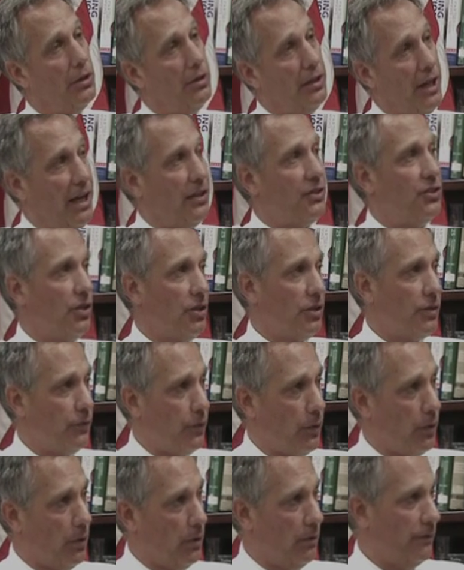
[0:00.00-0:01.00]
not just
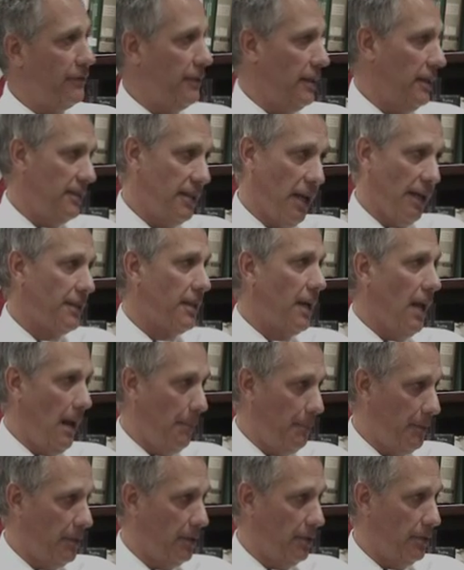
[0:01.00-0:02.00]
for, say,
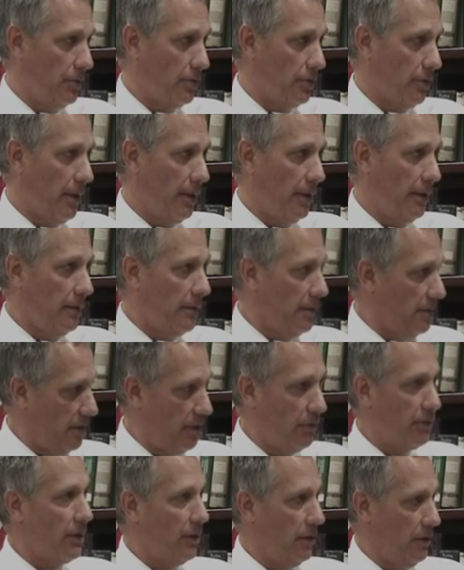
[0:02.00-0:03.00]
TAPA to do training, because
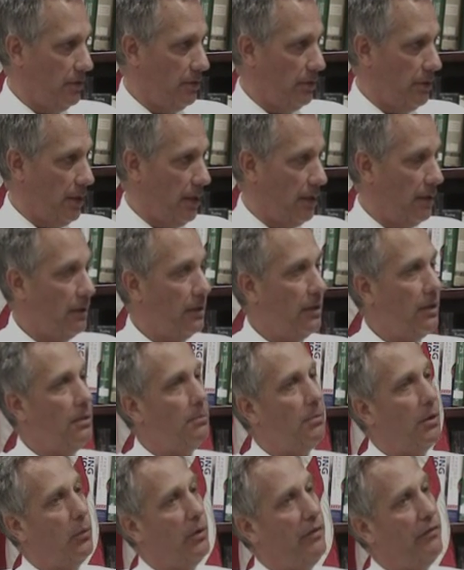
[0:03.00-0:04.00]
they're going to do that,
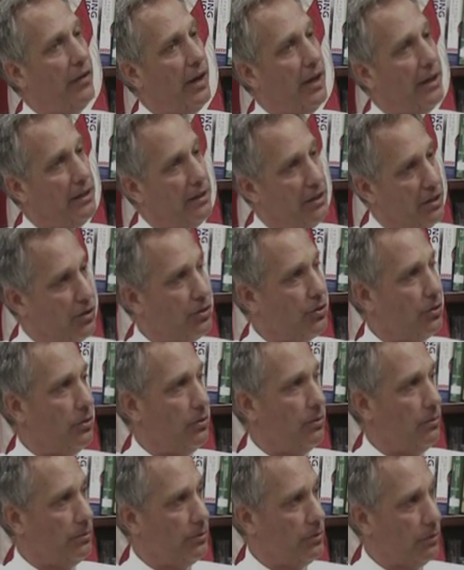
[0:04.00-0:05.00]
but we find
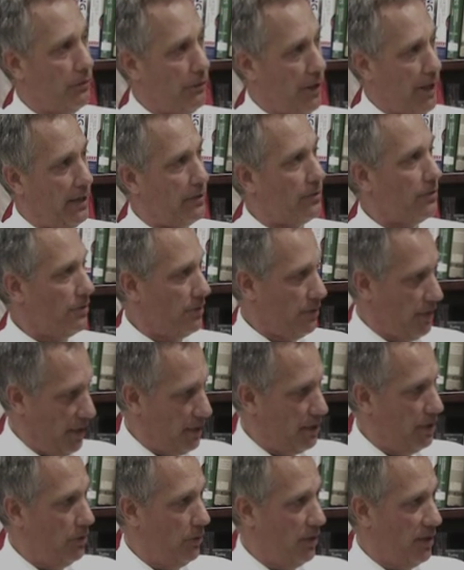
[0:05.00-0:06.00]
additional sort of actors
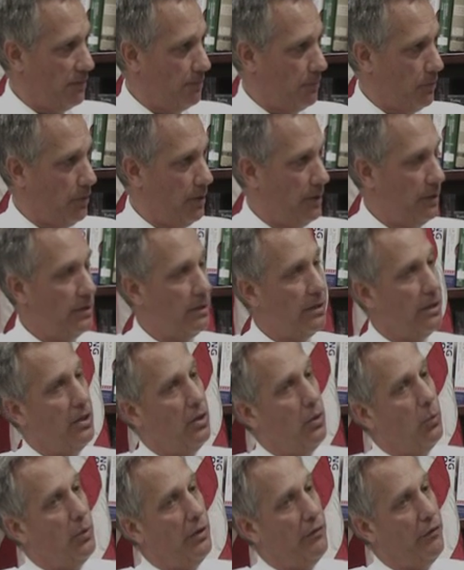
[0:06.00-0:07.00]
like the U.S. Marines.
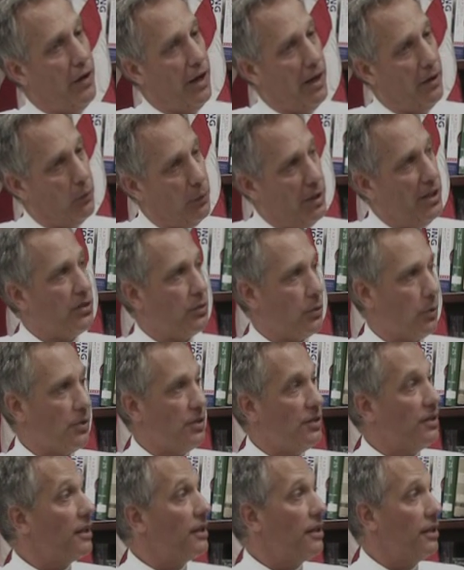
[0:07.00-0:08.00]
We find
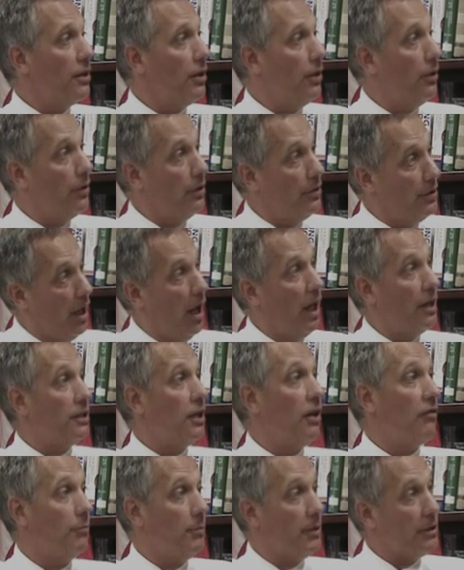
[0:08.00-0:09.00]
resources that can go to
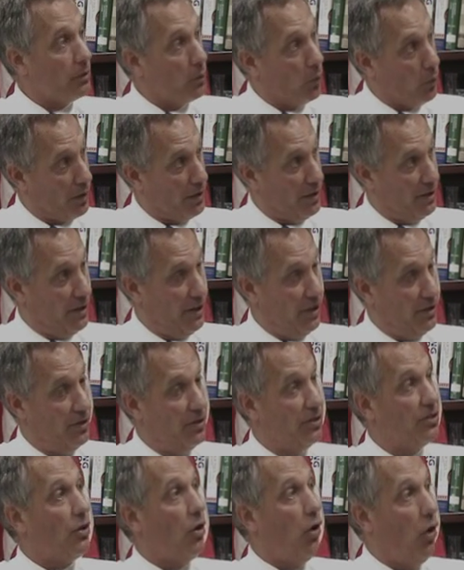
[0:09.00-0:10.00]
non-governmental
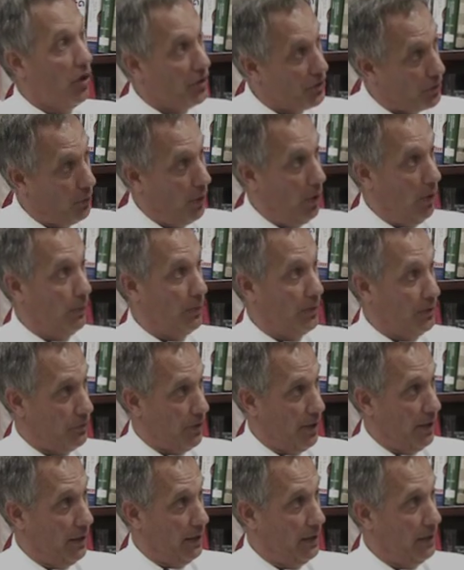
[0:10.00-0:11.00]
organizations to also help with
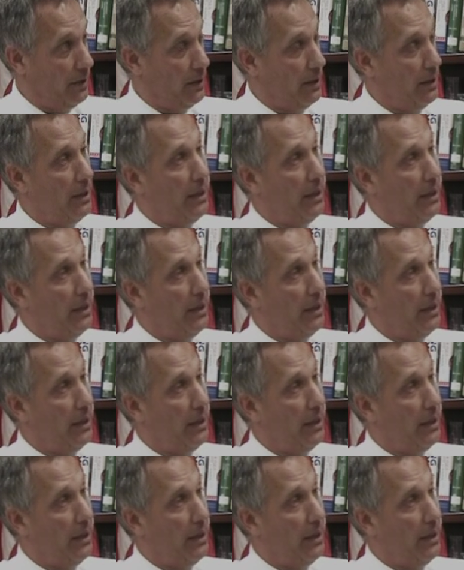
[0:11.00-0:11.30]
training.